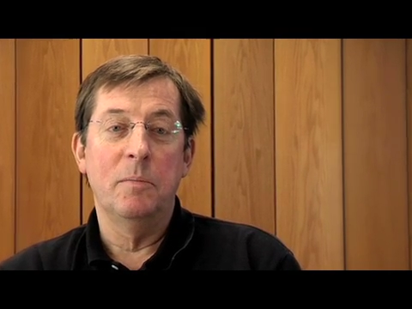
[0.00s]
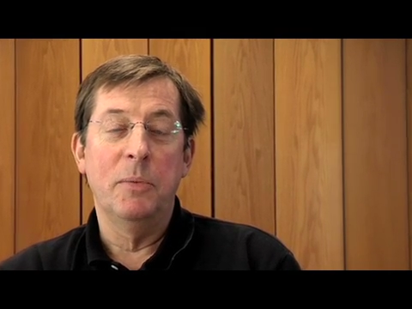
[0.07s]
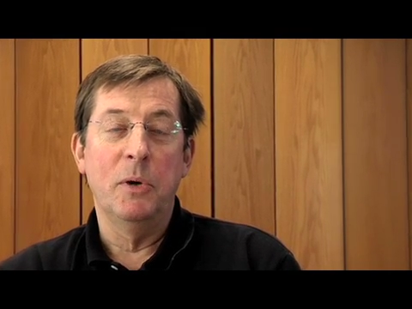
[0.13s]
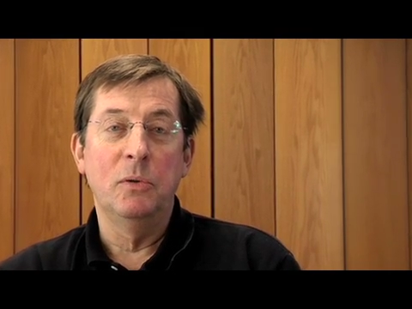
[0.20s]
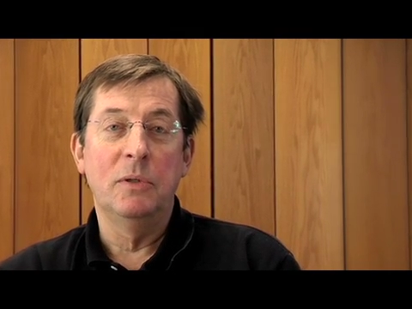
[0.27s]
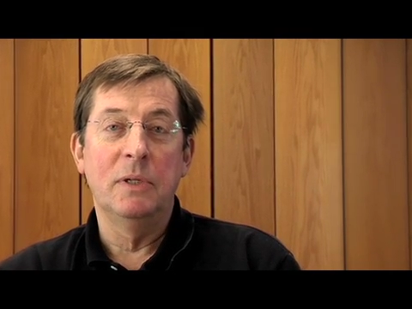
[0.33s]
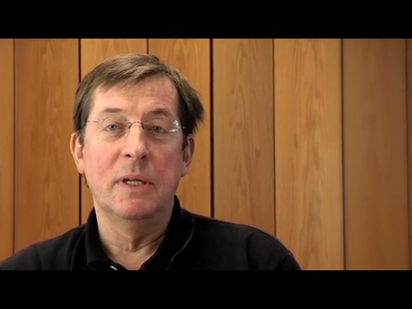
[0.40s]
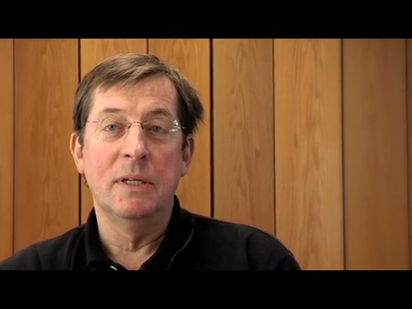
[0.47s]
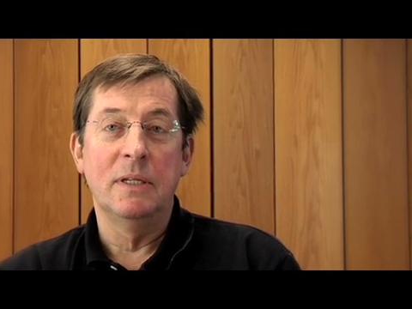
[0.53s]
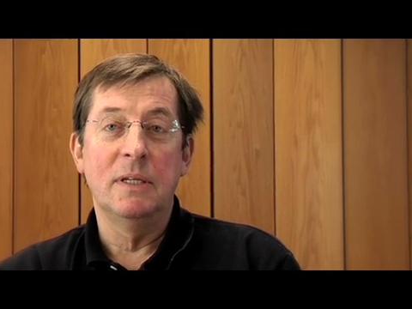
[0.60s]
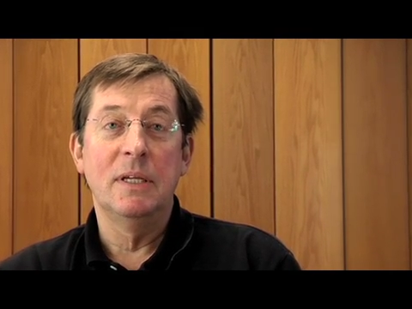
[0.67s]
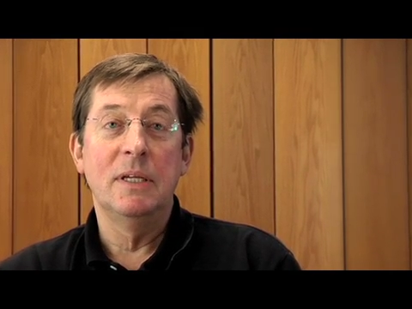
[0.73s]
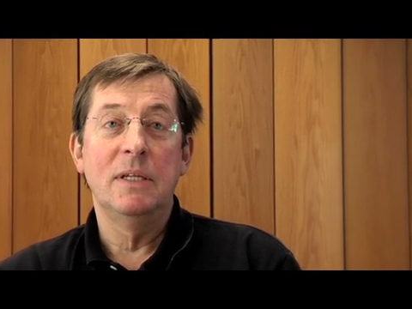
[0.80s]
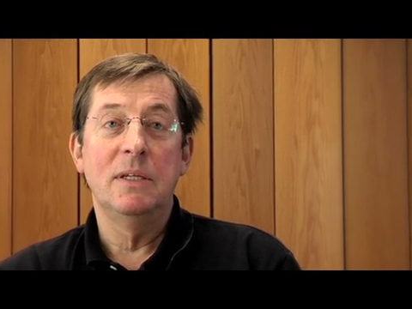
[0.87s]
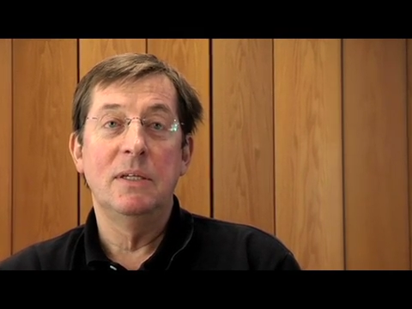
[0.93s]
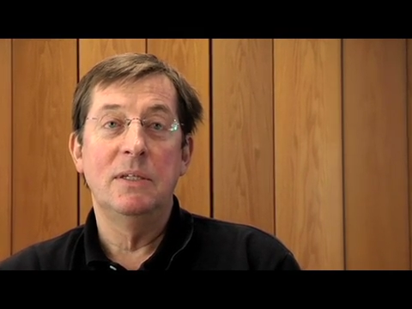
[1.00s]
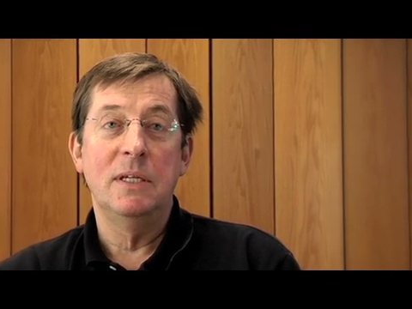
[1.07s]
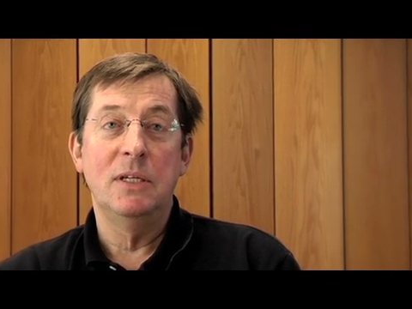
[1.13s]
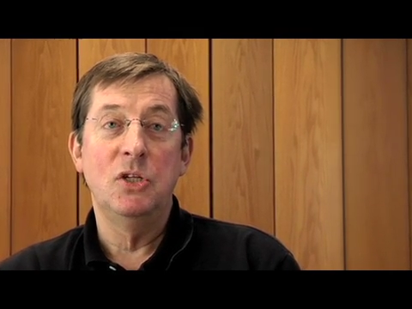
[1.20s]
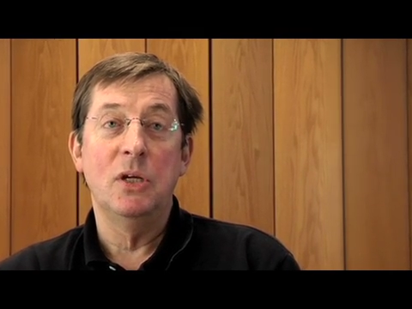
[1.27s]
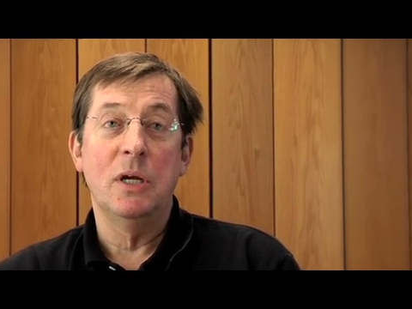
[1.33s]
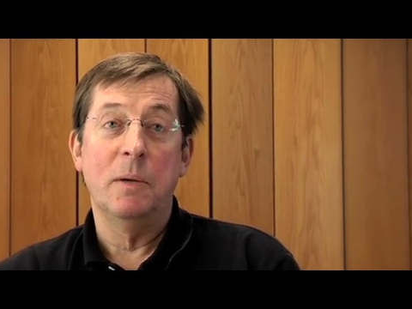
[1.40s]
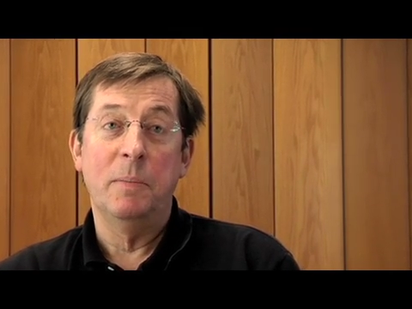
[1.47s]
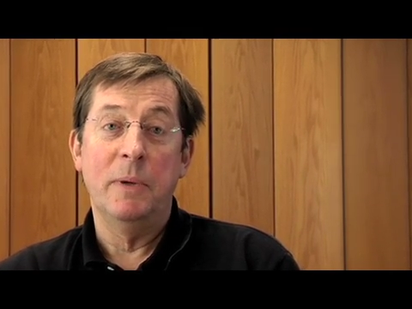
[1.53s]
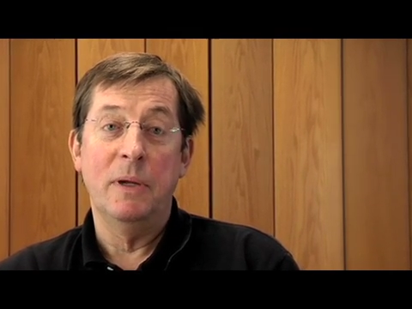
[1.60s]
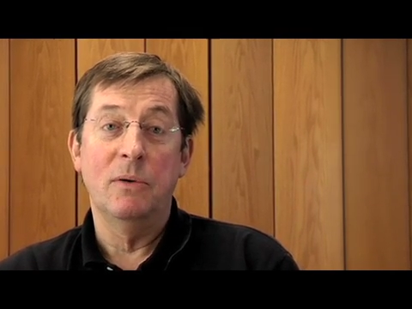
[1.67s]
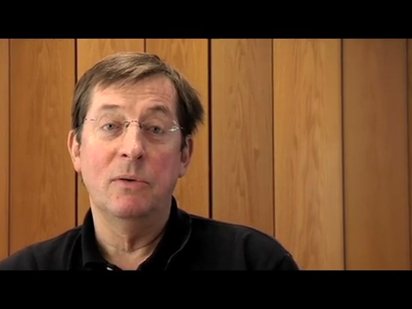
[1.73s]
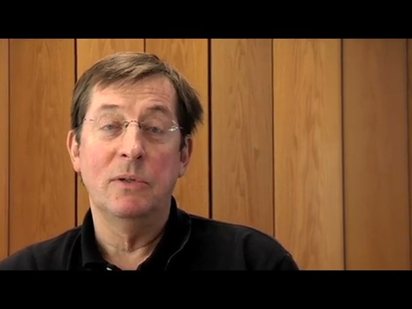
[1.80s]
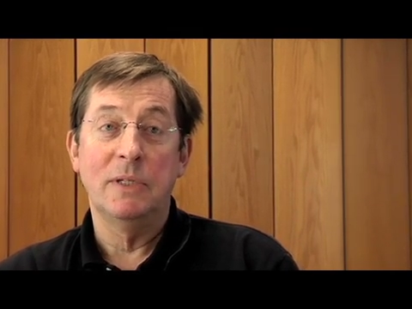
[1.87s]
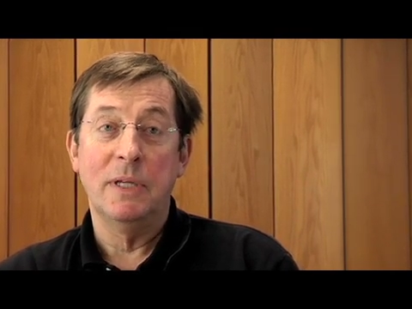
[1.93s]
potent
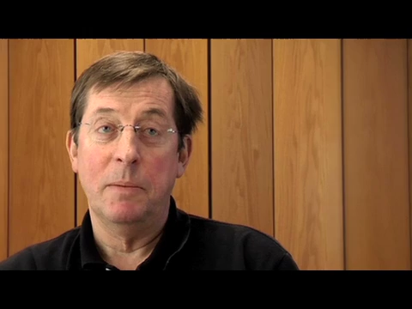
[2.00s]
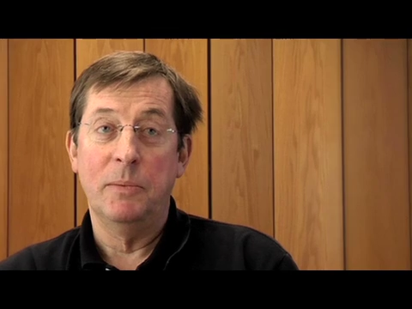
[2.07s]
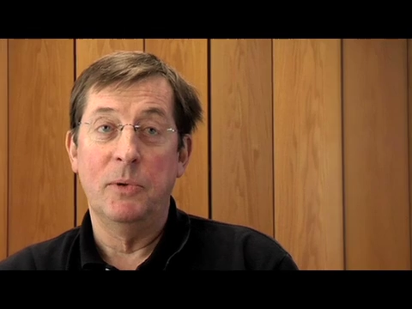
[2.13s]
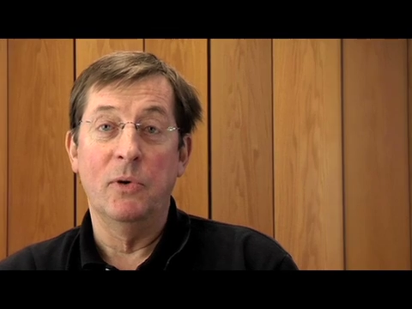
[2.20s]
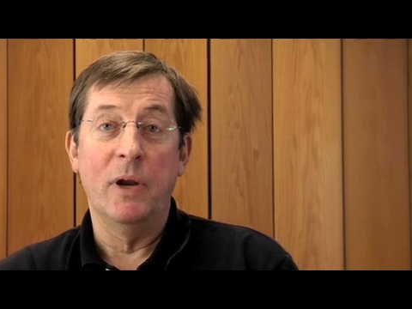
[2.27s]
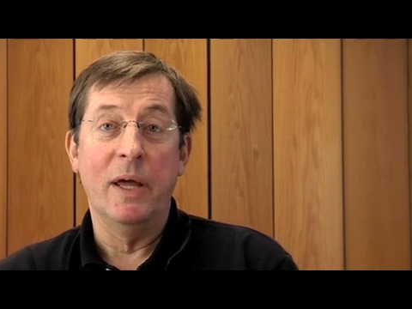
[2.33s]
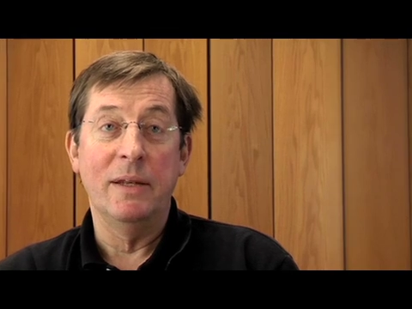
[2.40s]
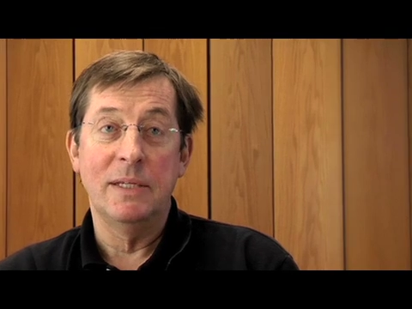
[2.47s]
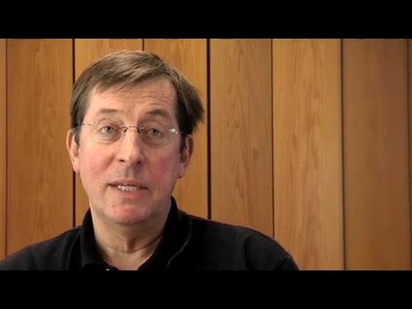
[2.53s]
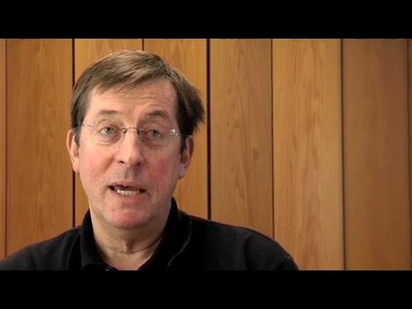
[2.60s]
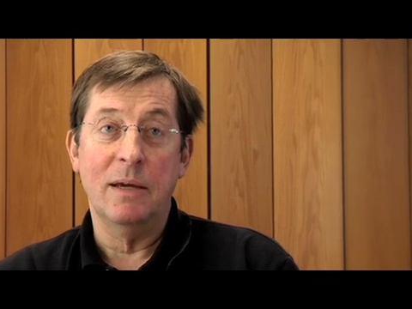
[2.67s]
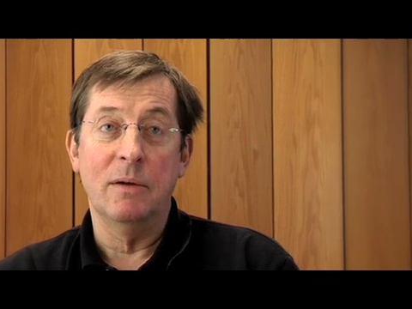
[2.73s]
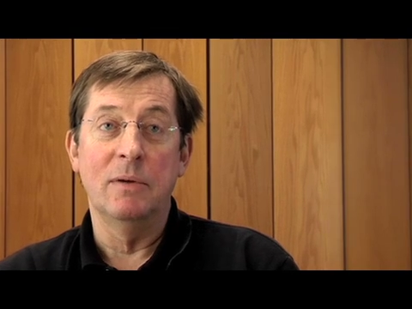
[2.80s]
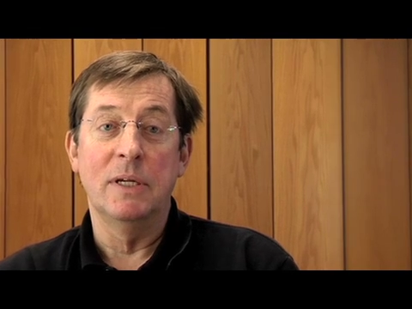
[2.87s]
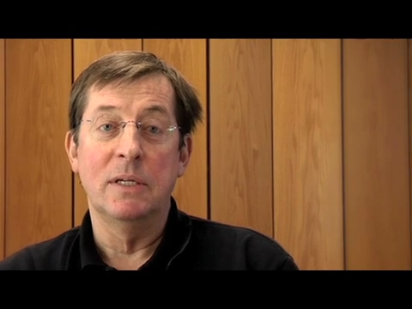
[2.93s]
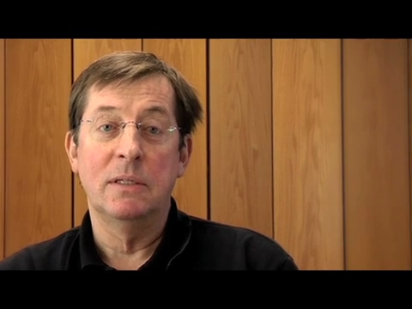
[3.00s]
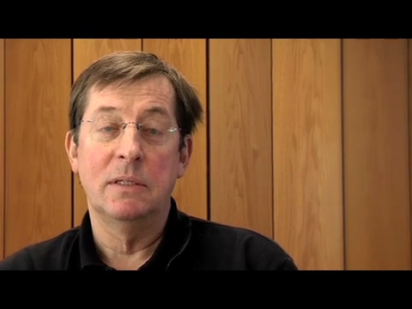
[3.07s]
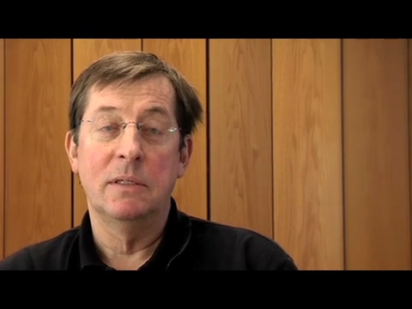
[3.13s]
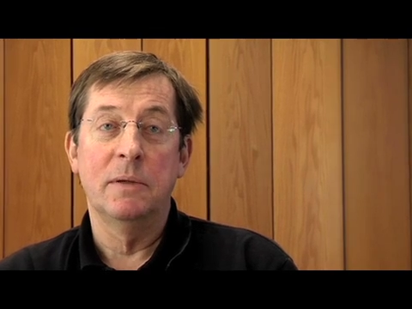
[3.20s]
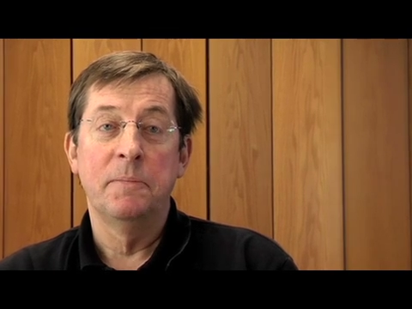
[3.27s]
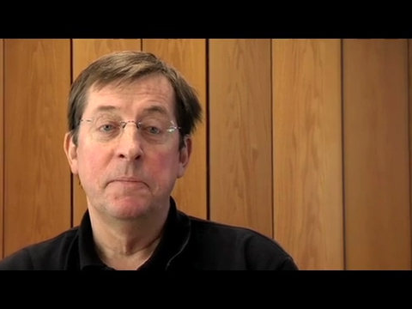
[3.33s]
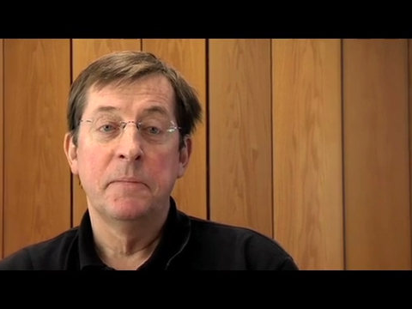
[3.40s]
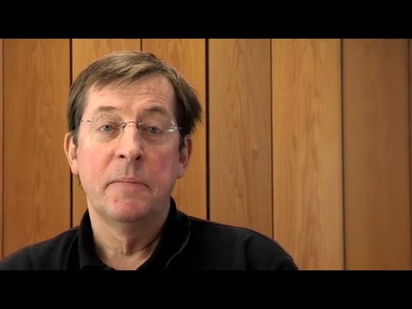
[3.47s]
CGRP receptor antagonist,